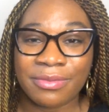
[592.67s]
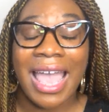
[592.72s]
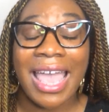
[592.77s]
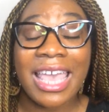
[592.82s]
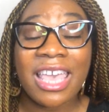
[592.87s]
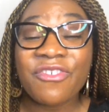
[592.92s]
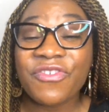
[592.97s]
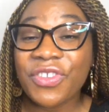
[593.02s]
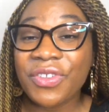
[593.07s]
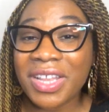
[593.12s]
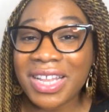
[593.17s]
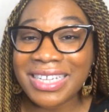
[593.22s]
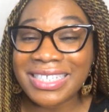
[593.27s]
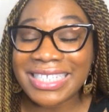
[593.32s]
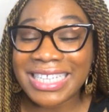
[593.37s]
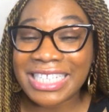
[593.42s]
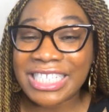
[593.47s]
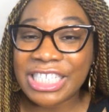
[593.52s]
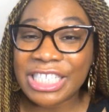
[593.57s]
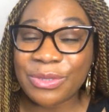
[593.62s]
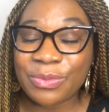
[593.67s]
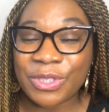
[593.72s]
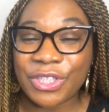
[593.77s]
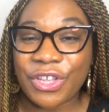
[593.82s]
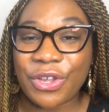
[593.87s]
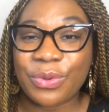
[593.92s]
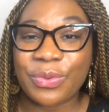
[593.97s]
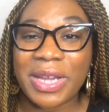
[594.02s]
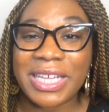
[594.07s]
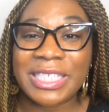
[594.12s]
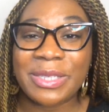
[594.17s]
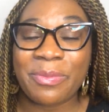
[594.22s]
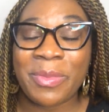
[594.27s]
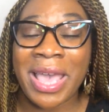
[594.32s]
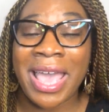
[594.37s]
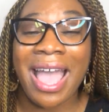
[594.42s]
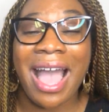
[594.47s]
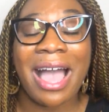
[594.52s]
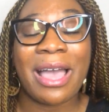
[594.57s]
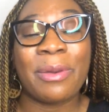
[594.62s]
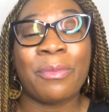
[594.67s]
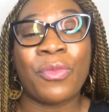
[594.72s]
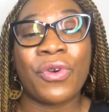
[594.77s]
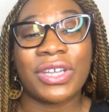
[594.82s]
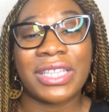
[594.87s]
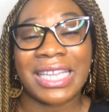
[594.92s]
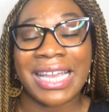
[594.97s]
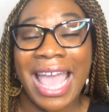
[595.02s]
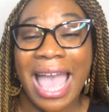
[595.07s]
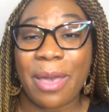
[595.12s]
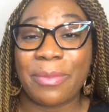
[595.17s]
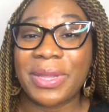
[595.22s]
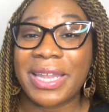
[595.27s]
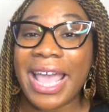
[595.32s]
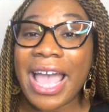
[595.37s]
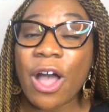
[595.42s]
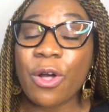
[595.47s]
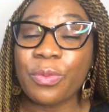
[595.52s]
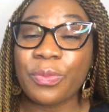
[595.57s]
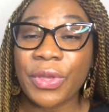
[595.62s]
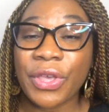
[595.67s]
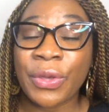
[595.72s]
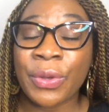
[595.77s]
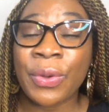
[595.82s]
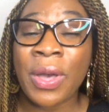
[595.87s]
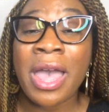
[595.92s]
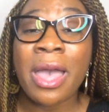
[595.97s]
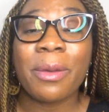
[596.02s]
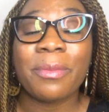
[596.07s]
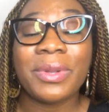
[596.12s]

If you need assistance with your resume, I am more than happy to help you.